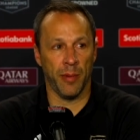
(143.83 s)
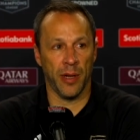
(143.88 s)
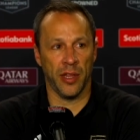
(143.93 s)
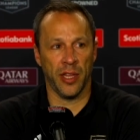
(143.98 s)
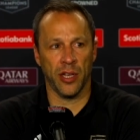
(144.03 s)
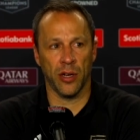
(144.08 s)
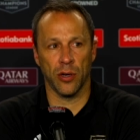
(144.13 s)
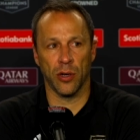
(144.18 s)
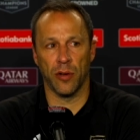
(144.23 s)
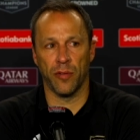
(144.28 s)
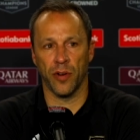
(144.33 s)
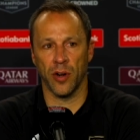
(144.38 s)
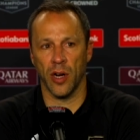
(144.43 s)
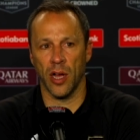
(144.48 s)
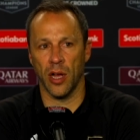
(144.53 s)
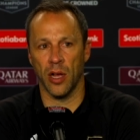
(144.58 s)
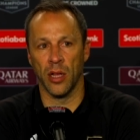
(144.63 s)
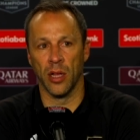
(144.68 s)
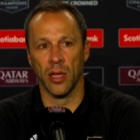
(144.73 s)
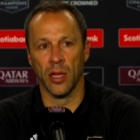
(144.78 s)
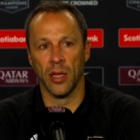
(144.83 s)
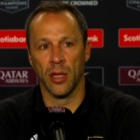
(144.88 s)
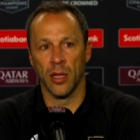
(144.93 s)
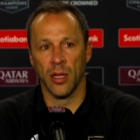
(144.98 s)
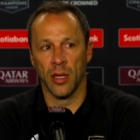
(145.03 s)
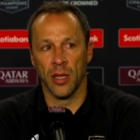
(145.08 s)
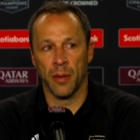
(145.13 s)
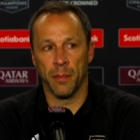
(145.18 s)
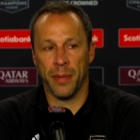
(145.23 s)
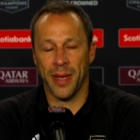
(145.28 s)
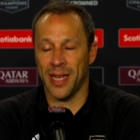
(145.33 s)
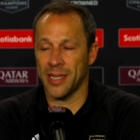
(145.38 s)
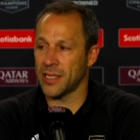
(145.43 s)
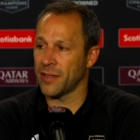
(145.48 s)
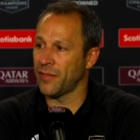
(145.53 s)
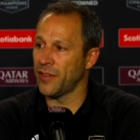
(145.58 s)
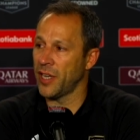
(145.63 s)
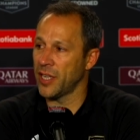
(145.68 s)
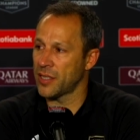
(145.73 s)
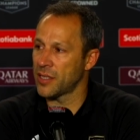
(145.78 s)
And I think our overall
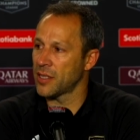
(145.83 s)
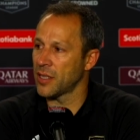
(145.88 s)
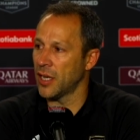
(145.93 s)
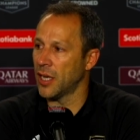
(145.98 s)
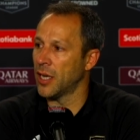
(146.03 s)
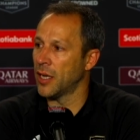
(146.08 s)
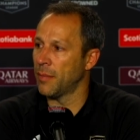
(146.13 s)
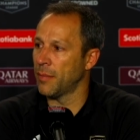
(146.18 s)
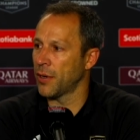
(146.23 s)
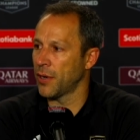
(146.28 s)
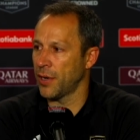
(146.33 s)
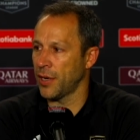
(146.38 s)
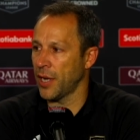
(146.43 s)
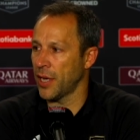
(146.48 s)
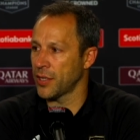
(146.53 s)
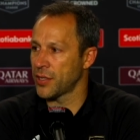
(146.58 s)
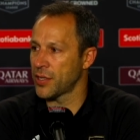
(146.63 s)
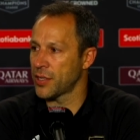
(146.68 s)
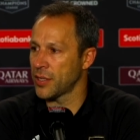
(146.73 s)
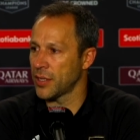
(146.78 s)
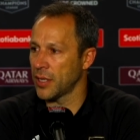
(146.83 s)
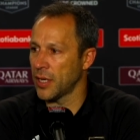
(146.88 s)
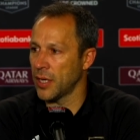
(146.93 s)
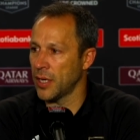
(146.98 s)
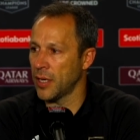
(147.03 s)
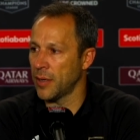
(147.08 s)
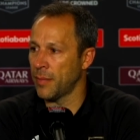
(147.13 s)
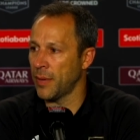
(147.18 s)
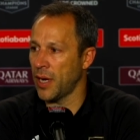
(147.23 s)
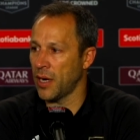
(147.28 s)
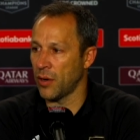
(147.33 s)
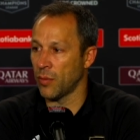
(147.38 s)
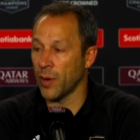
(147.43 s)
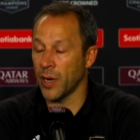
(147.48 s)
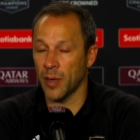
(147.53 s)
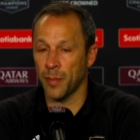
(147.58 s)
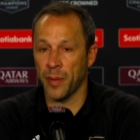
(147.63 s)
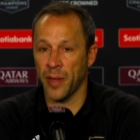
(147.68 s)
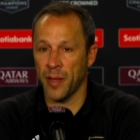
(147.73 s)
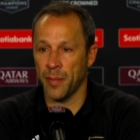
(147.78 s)
passiveness hurt us on a
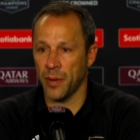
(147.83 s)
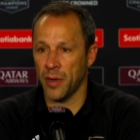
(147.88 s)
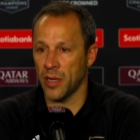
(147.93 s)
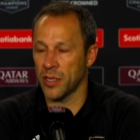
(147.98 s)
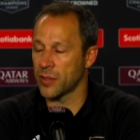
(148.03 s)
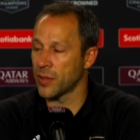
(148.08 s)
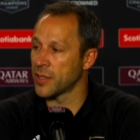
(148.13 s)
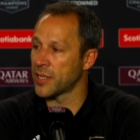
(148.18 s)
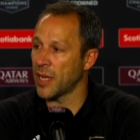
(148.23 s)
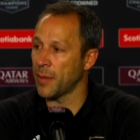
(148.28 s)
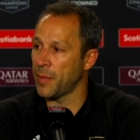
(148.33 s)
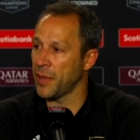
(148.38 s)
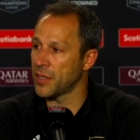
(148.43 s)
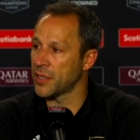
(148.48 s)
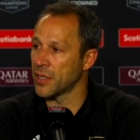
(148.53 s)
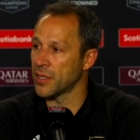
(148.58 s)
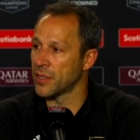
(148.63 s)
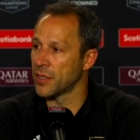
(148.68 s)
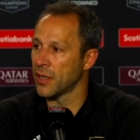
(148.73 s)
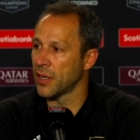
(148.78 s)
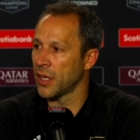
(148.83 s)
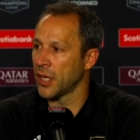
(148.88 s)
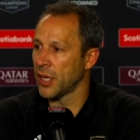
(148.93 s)
run-of-play, but also in set pieces.